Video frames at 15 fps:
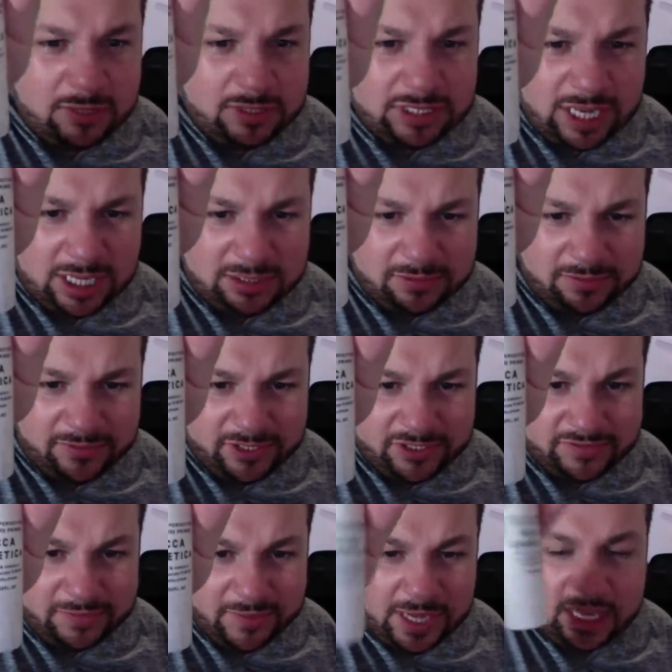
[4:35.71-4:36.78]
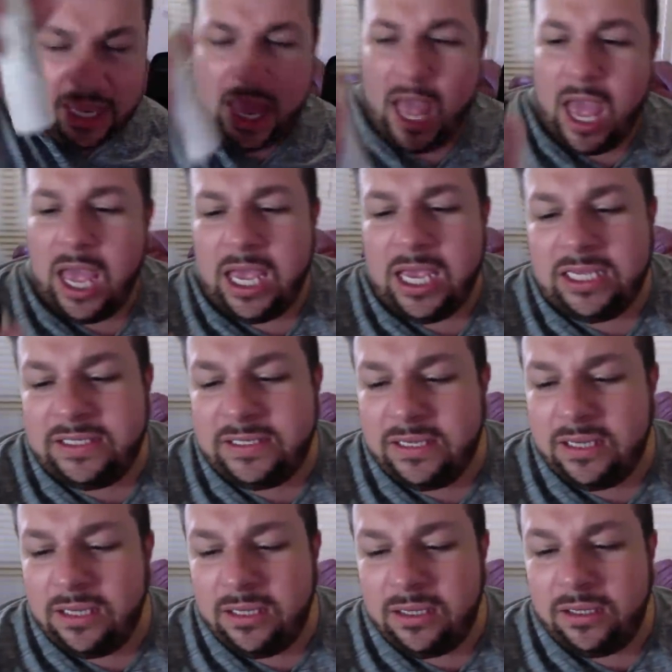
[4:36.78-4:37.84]
Because that is reverse for me. Is
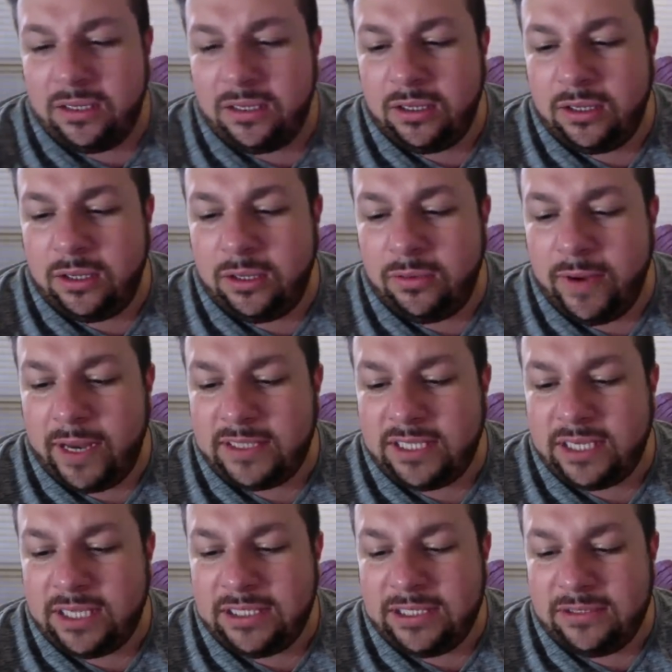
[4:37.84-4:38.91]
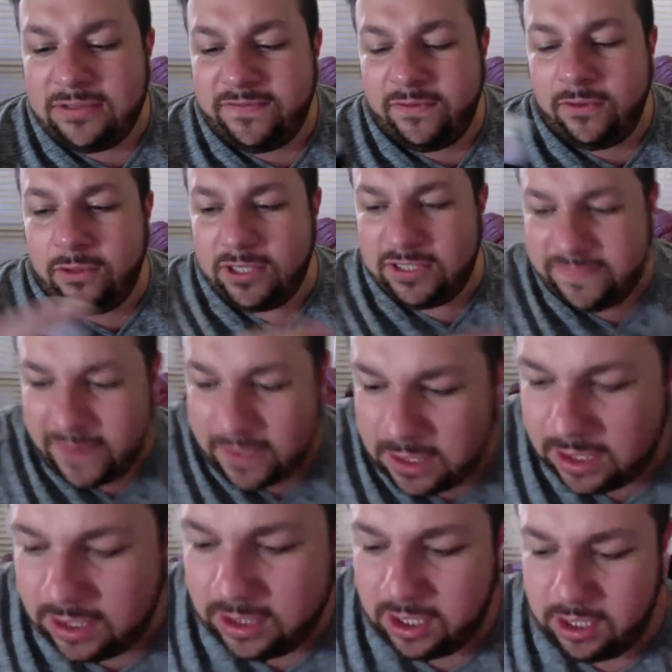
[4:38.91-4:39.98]
corrects and conceals flawless
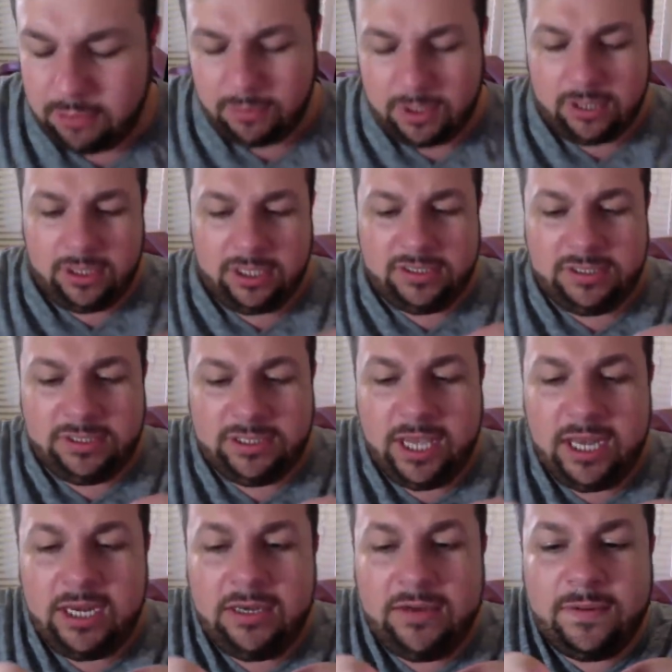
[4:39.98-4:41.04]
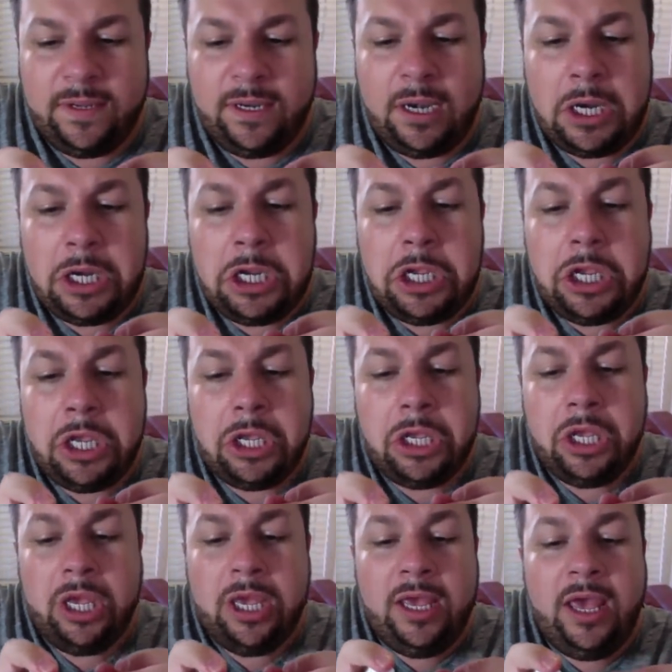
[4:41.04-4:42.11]
foundation. Okay, well, let's just get into it.
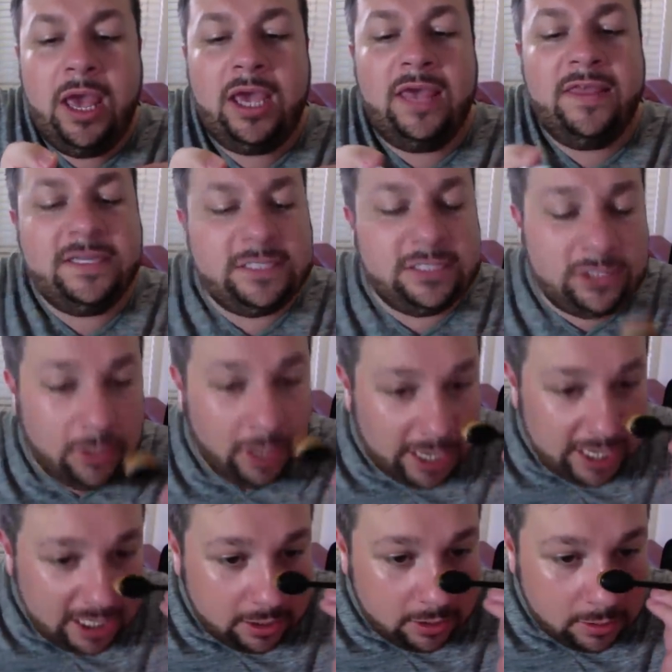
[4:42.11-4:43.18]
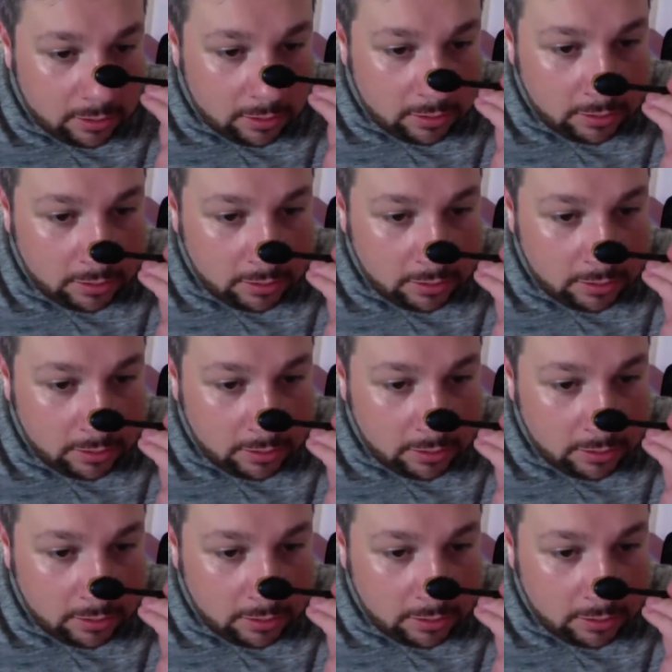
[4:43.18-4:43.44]
Okay, this is green.